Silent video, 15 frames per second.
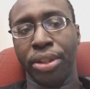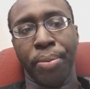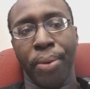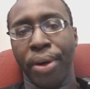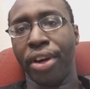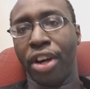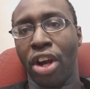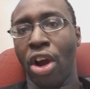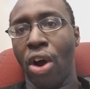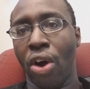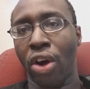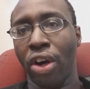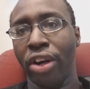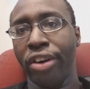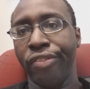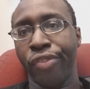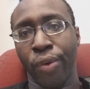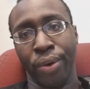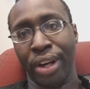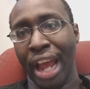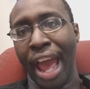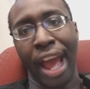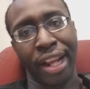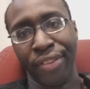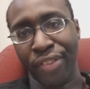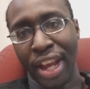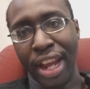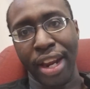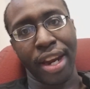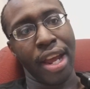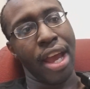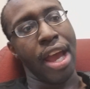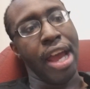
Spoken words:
somewhere in the car for it to activate.